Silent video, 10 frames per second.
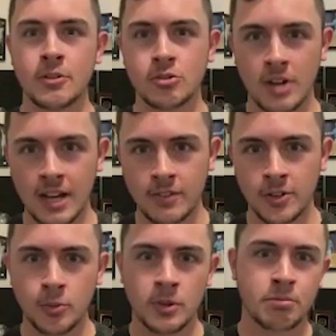new
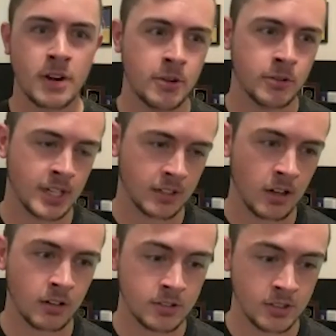driver with brand new
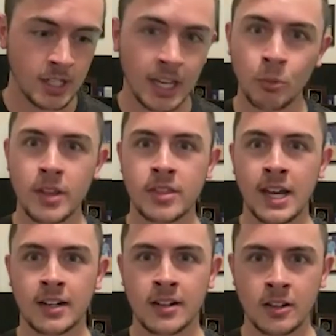technology, and with
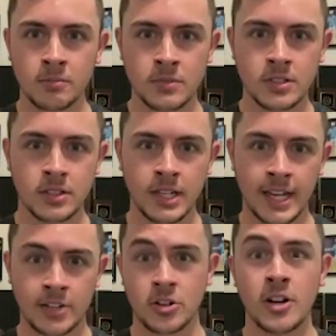that comes an
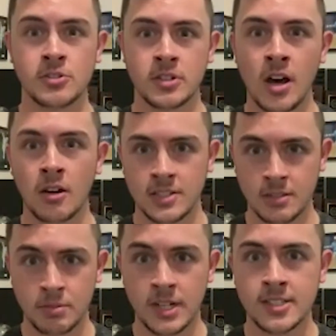extra $100 on
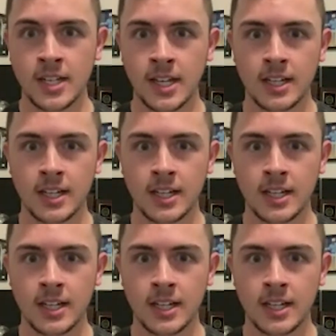the price tag.